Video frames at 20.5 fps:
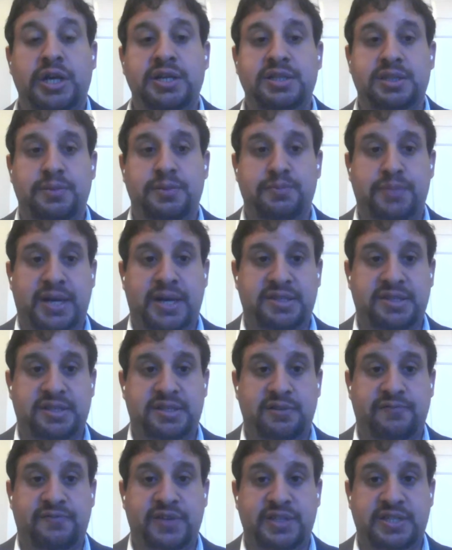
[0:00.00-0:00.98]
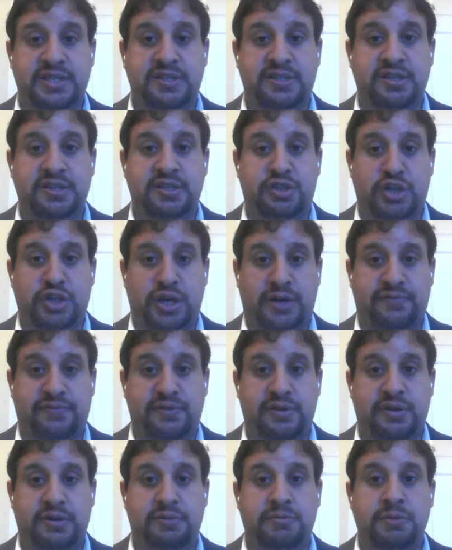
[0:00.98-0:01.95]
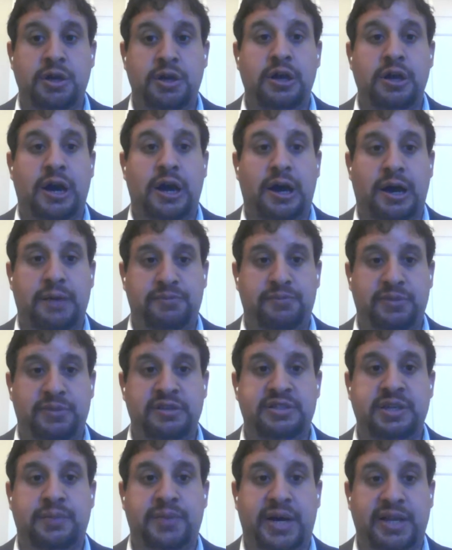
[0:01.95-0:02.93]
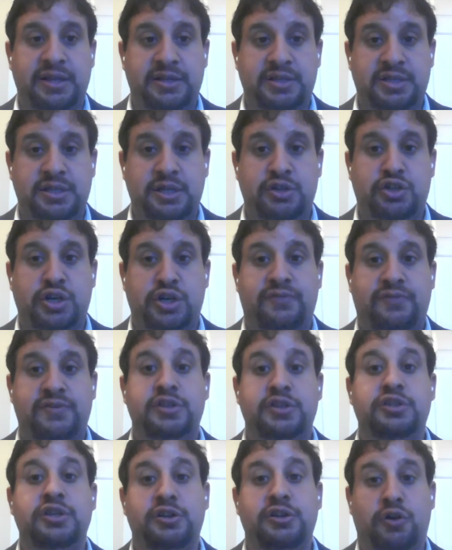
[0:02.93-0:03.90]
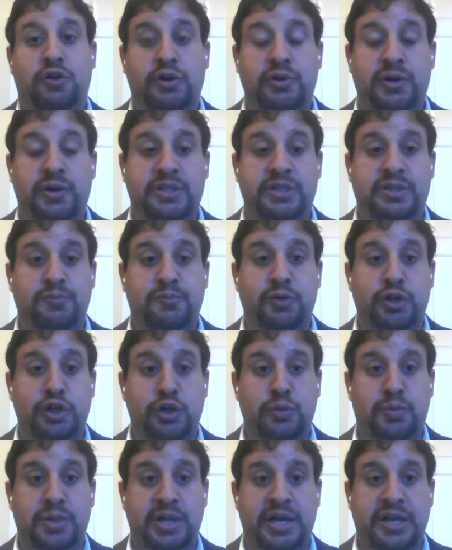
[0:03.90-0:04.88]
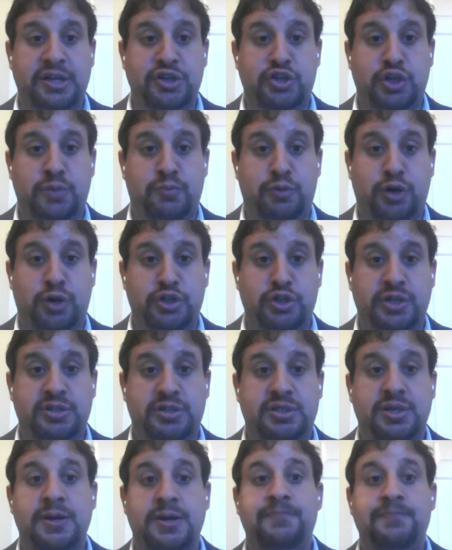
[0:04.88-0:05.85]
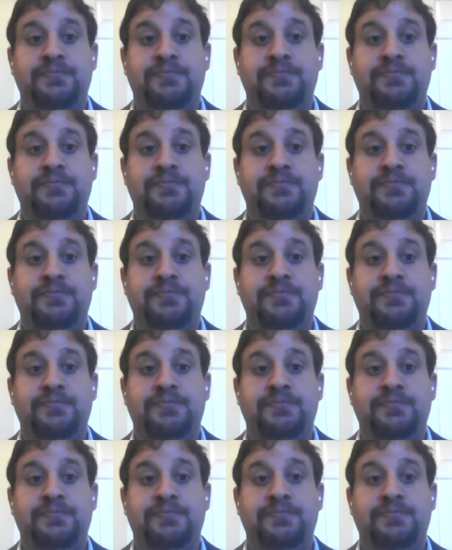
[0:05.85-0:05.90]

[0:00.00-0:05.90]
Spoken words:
Chinese ambassador visited Jaffna, some islands near Jaffna, to inaugurate some renewable energy projects.